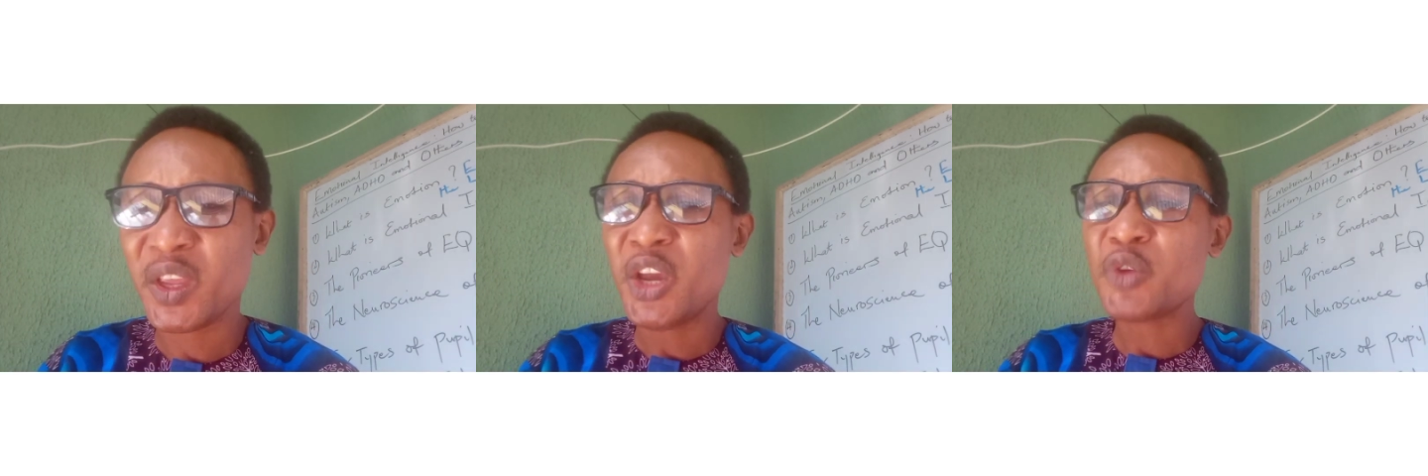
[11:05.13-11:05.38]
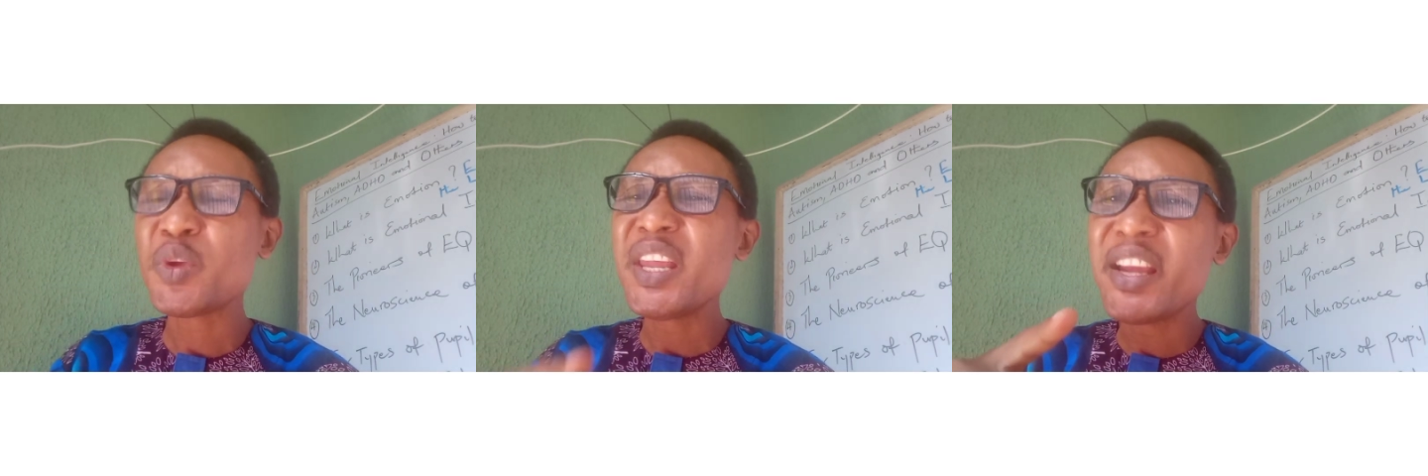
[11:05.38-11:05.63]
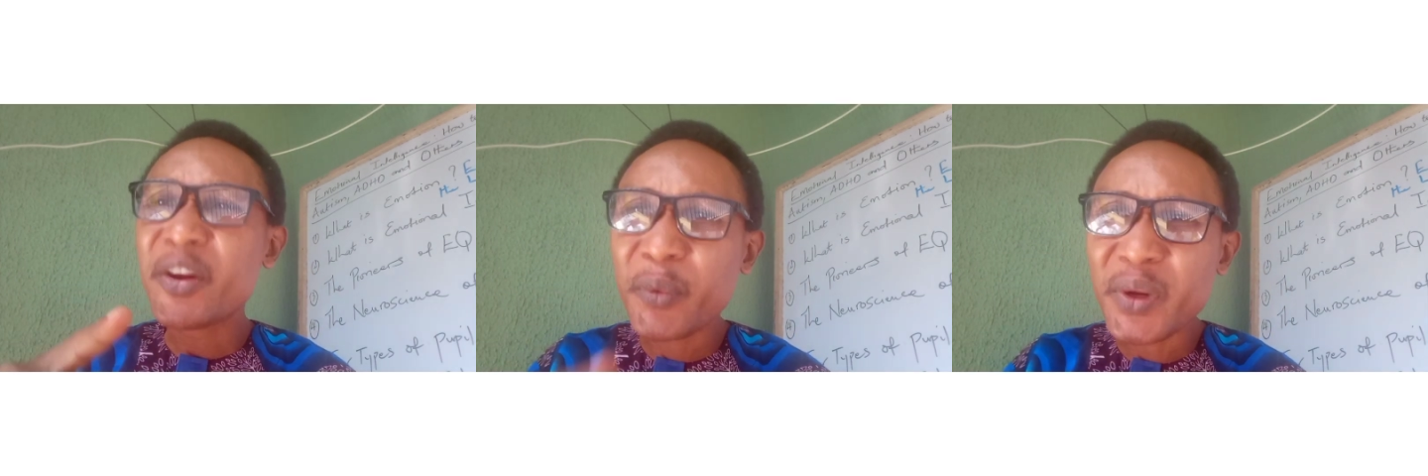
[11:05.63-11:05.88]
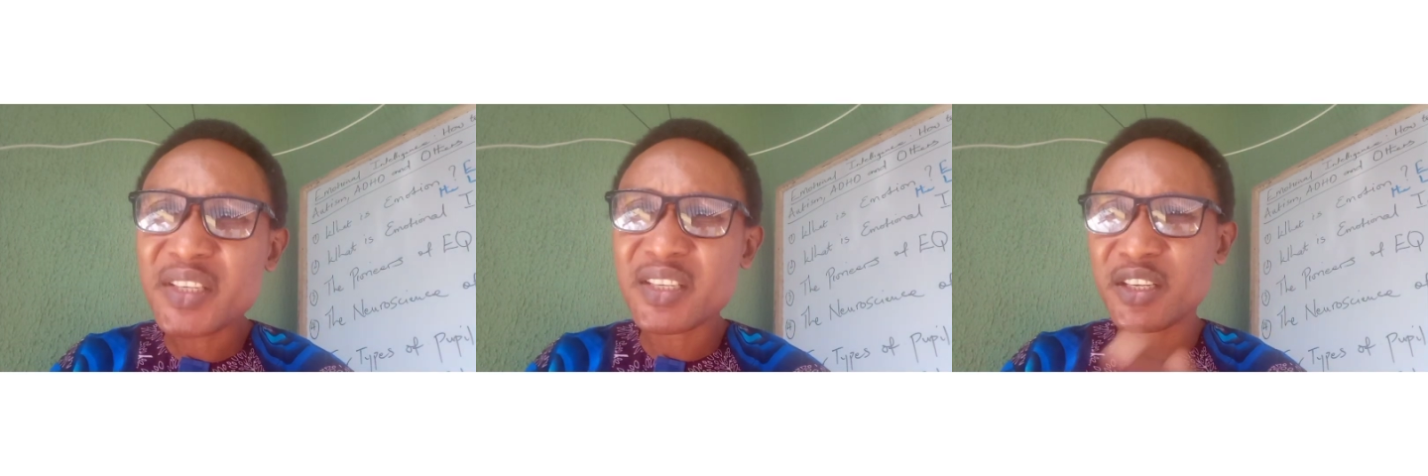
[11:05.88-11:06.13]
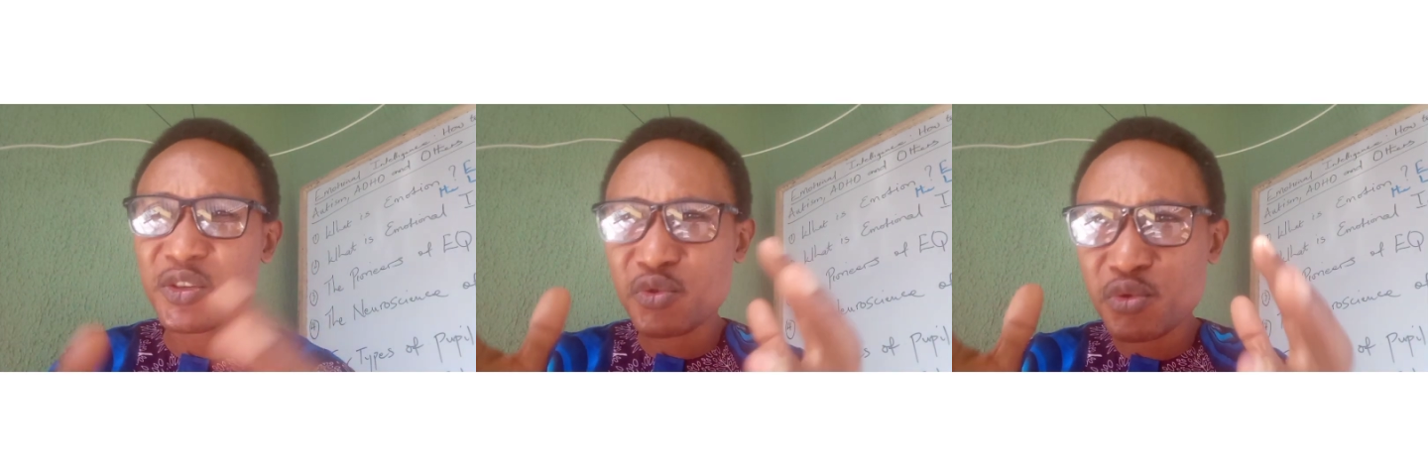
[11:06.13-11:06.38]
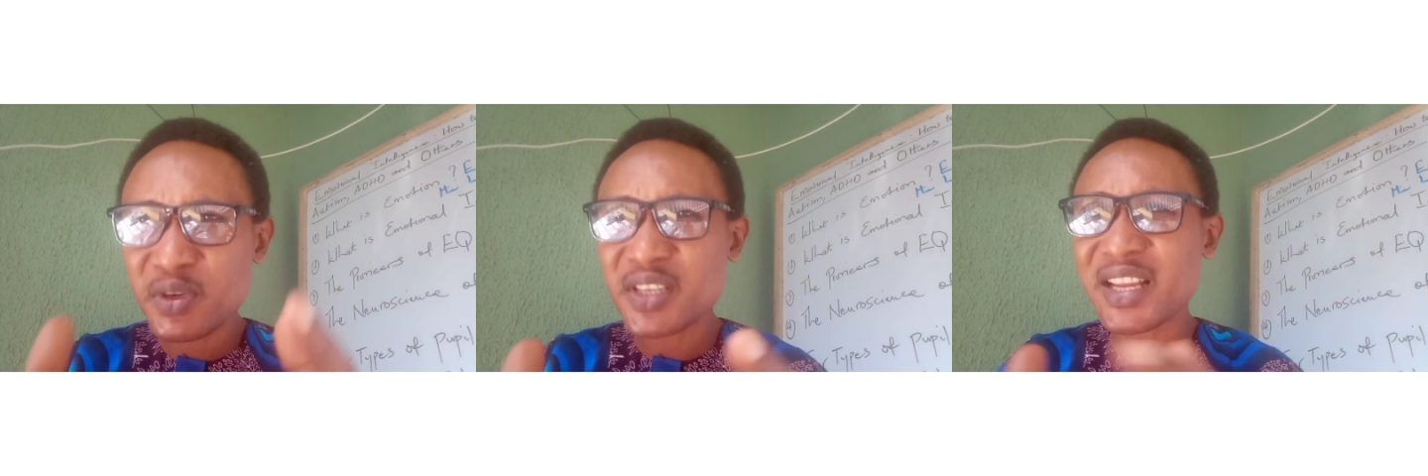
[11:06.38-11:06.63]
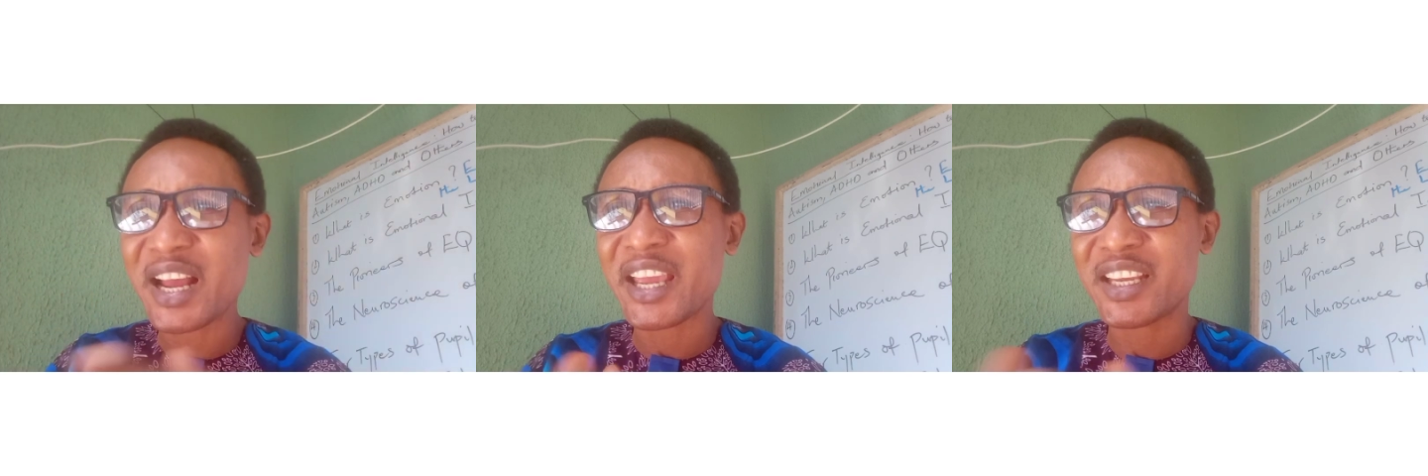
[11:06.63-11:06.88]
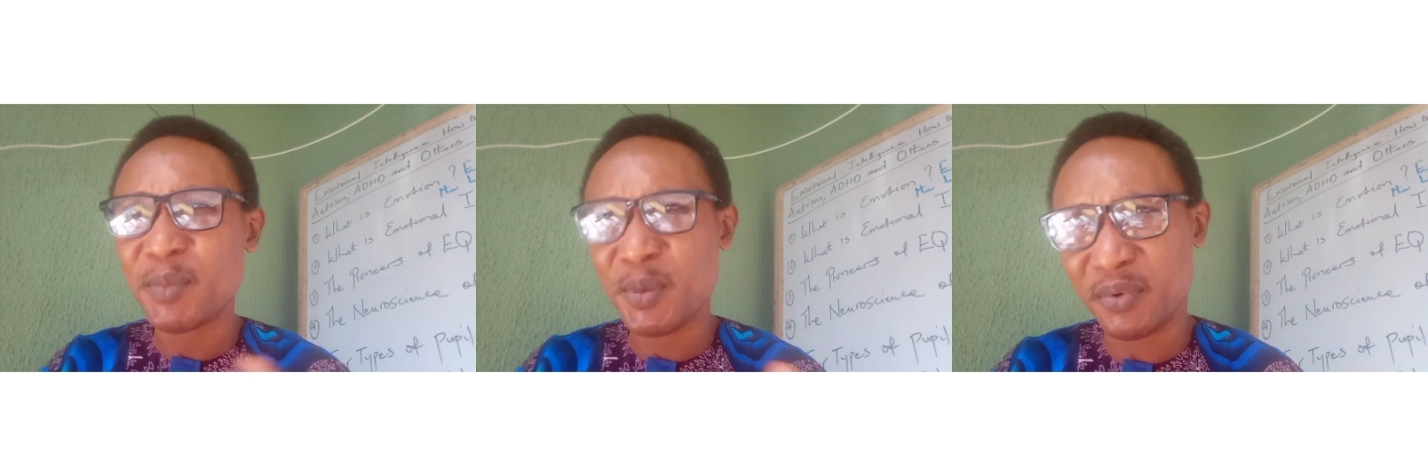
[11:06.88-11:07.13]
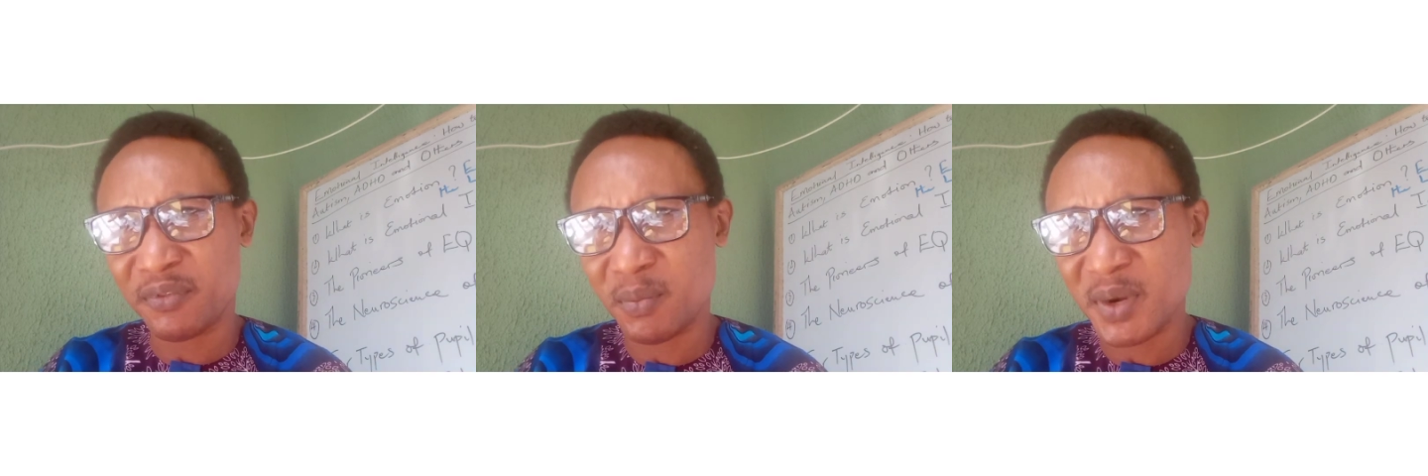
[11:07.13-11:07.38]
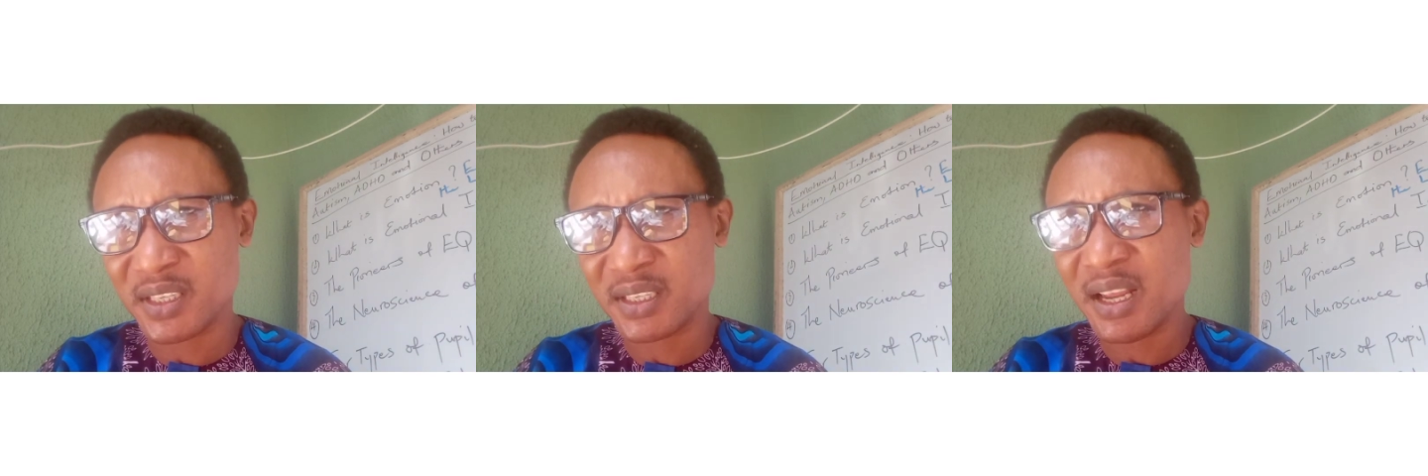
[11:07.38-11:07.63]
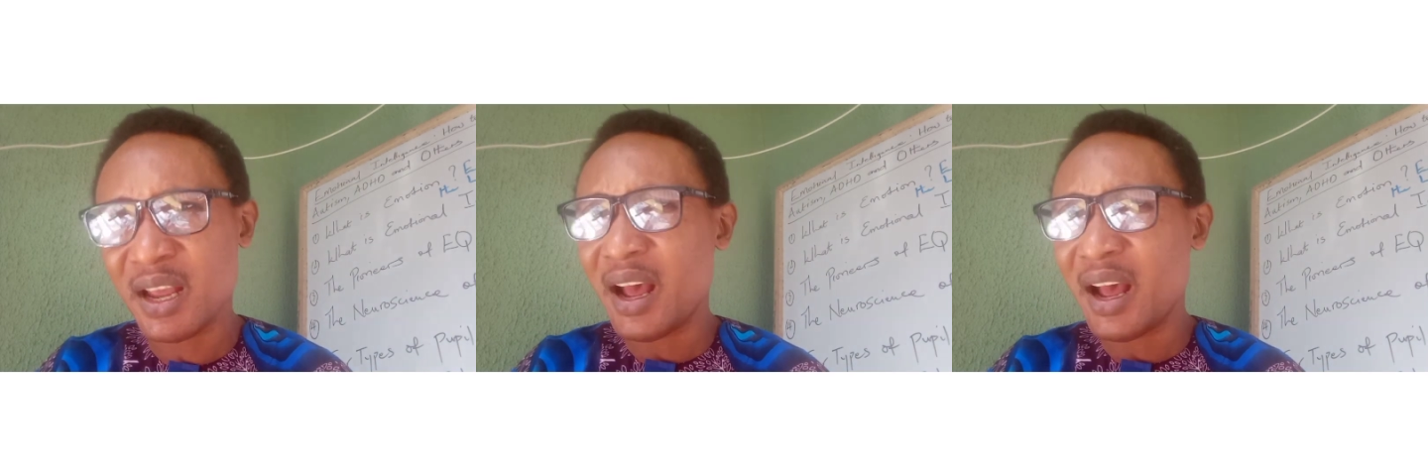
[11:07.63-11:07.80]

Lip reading: It will increase the students' academic performance,